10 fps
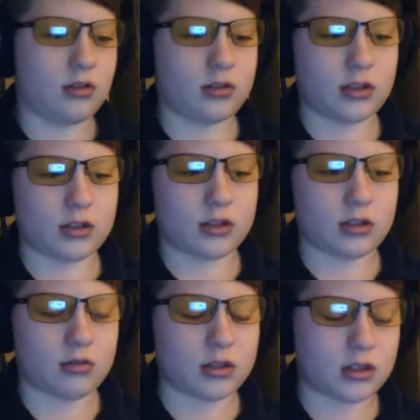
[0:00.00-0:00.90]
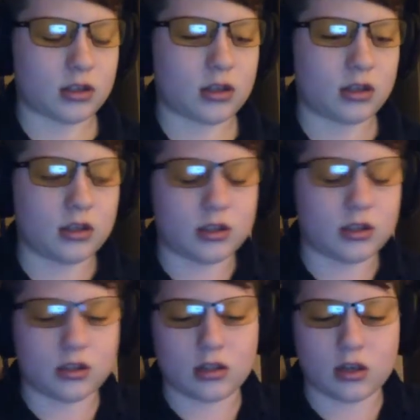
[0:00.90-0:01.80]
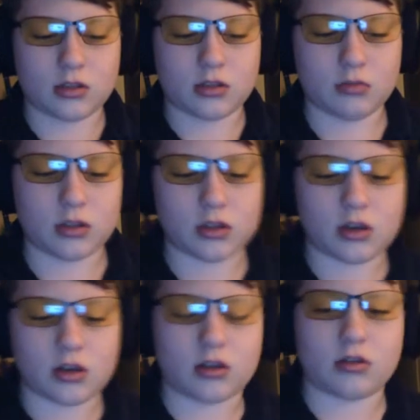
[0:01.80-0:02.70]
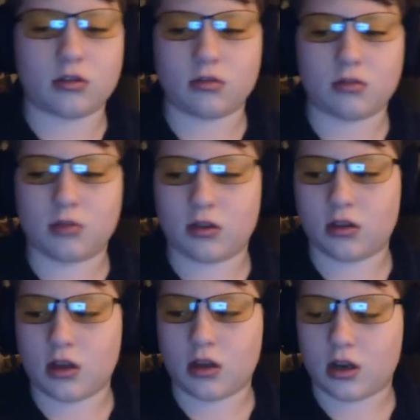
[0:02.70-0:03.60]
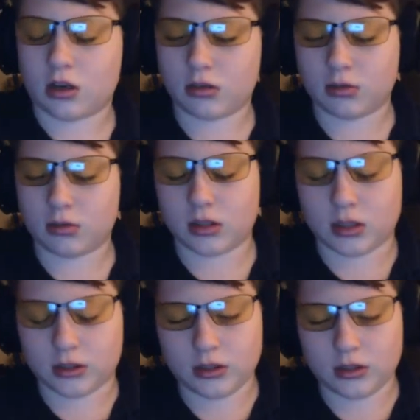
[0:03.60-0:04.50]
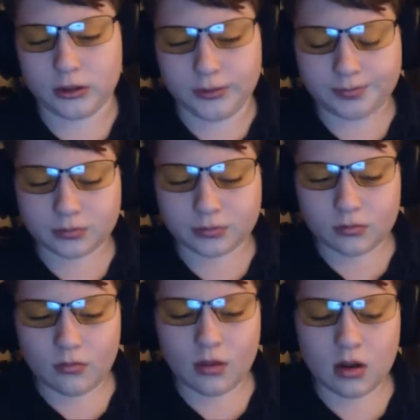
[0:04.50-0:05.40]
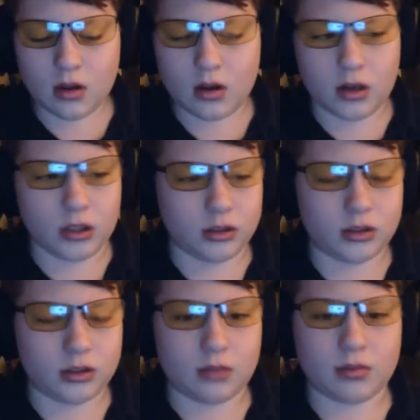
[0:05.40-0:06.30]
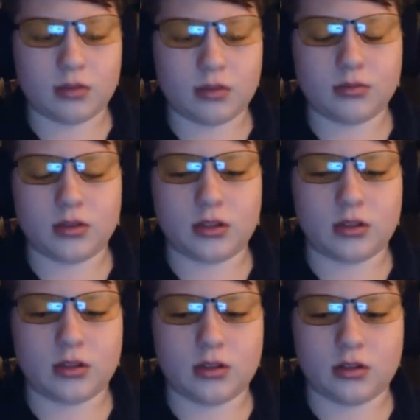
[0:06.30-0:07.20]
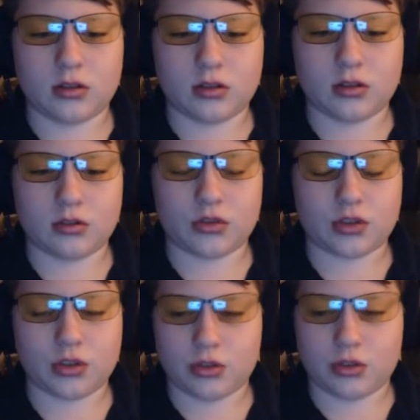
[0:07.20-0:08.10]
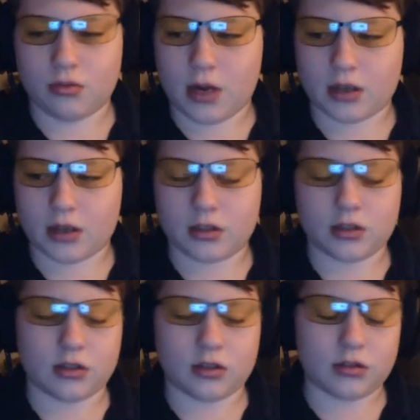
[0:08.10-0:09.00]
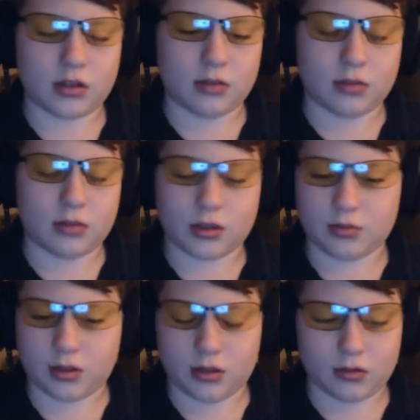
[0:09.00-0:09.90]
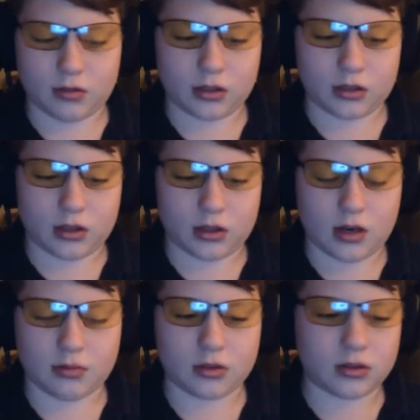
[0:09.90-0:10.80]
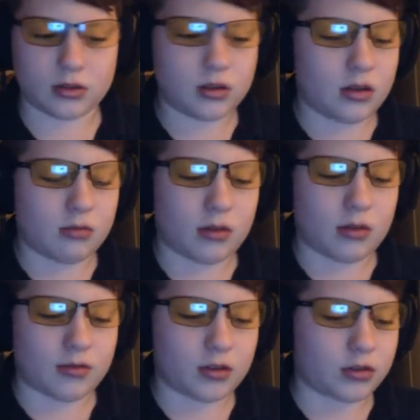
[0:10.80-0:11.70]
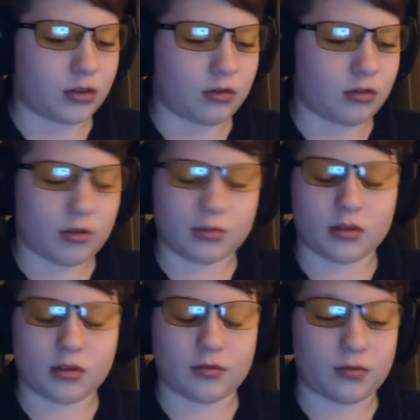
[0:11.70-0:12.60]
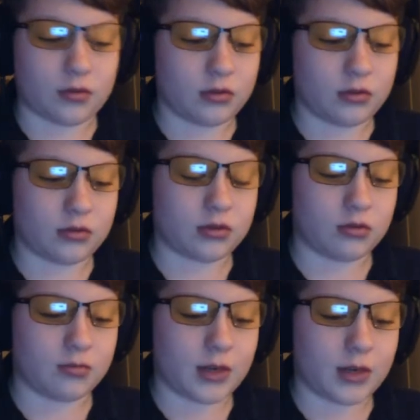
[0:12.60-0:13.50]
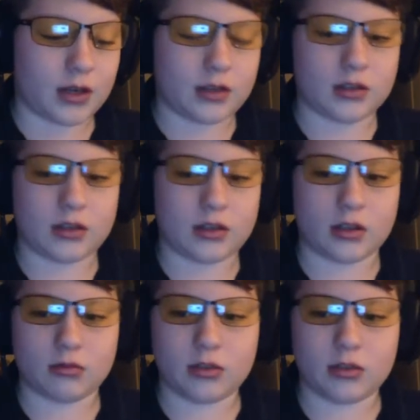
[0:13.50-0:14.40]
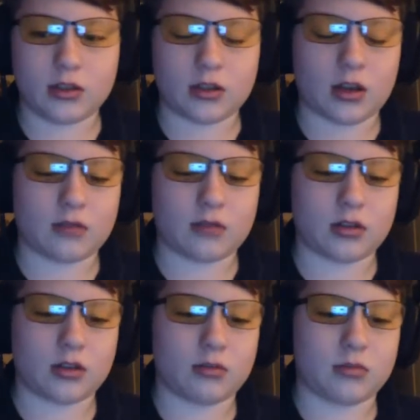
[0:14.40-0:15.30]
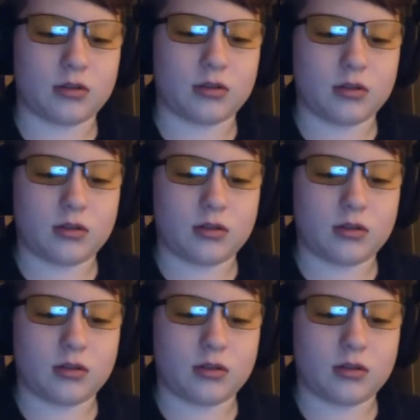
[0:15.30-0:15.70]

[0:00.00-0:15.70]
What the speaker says: first things I want to say is, guys, I'm really sorry I couldn't complete the Christmas thing. I'm probably just gonna go back into Sims Lab and explain everything that happened. My files got corrupted. I feel so bad, and I really didn't have time